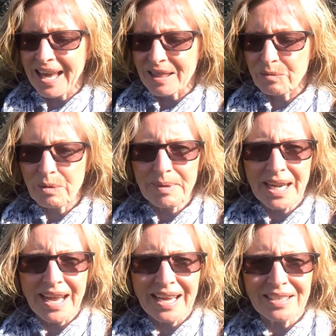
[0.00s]
The
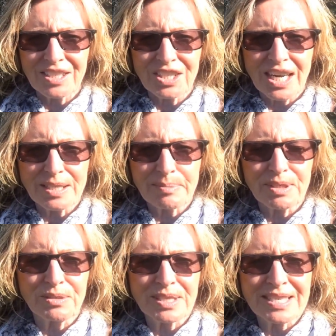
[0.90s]
woman and her
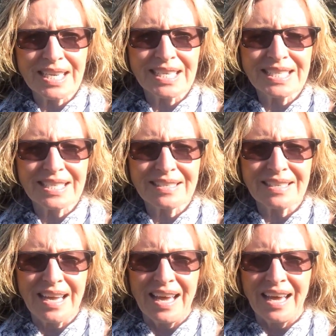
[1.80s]
husband, who's a scientist,
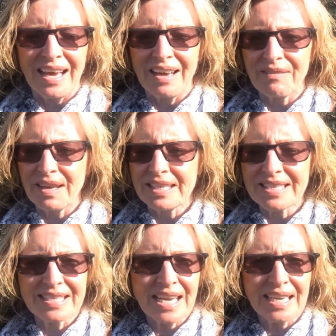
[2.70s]
have a
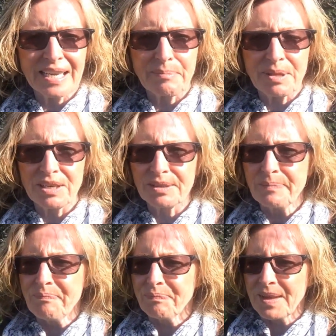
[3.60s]
society up there
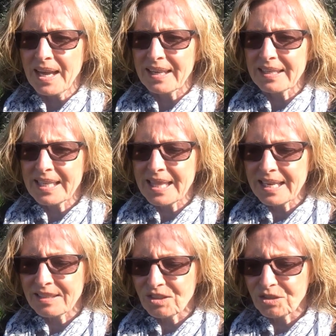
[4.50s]
and
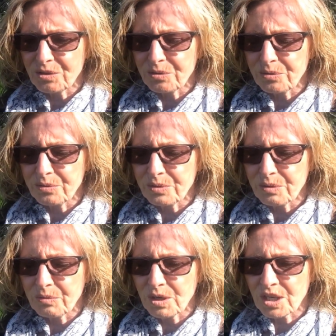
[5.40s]
they do
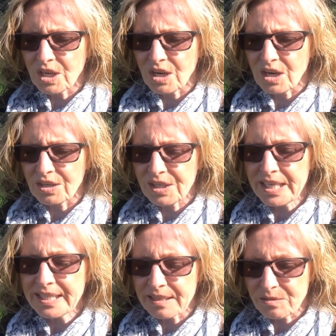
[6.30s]
work on, or
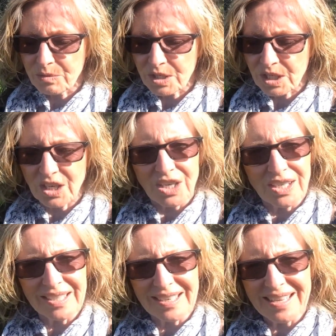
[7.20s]
he does work
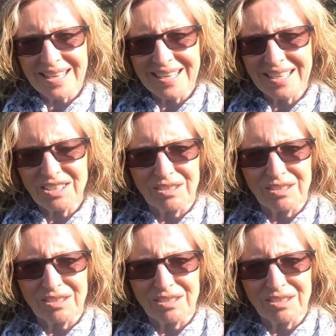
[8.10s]
on the